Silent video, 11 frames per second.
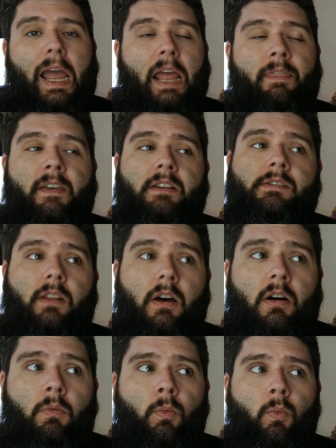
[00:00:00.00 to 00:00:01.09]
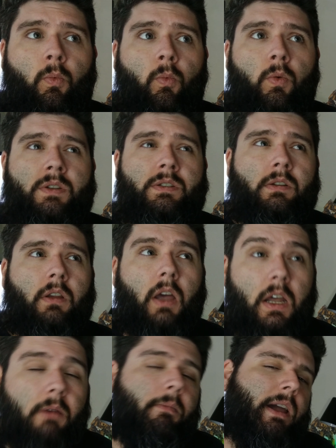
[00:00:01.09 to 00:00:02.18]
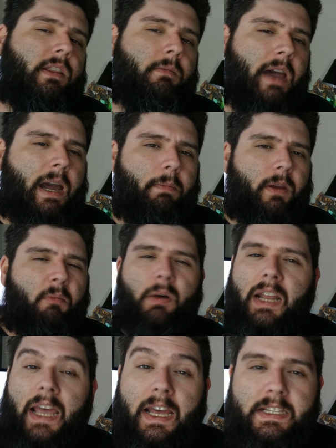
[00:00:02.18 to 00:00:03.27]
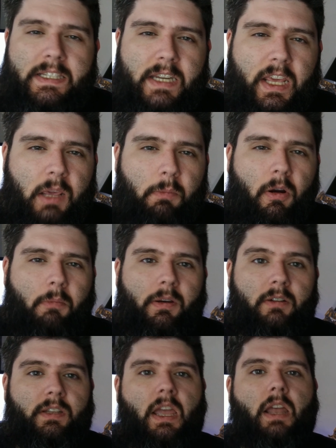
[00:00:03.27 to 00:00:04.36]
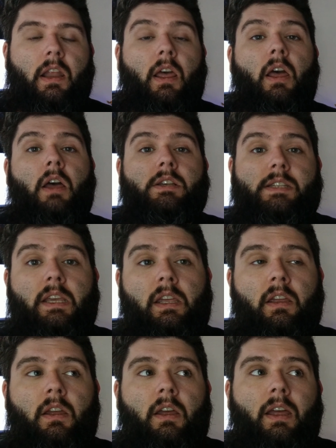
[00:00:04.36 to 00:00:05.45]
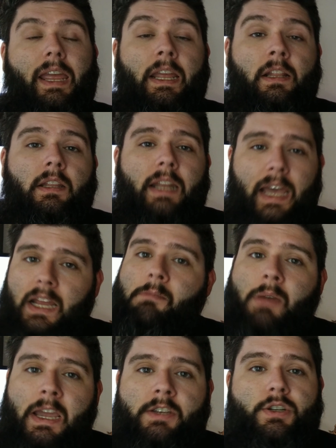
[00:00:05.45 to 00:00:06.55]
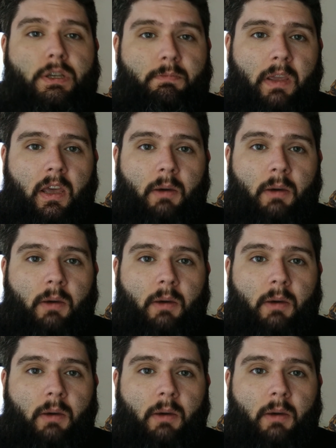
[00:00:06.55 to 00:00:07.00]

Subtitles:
And this law was gonna make them happier, but it had a sneaky part built in. See, England had a major shipping